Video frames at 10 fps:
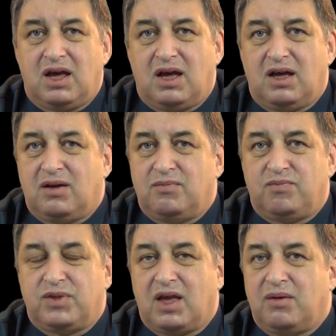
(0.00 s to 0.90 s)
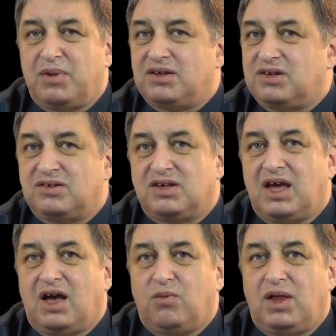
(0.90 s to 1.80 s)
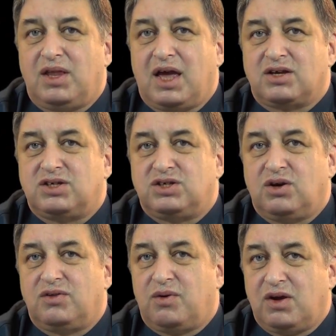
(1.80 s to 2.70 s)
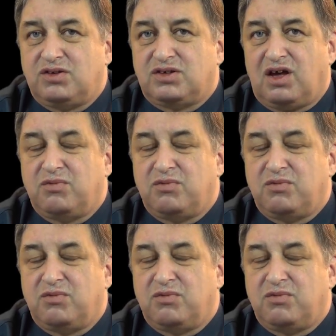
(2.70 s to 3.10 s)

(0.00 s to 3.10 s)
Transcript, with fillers: um, and basically see how well they actually do on their own site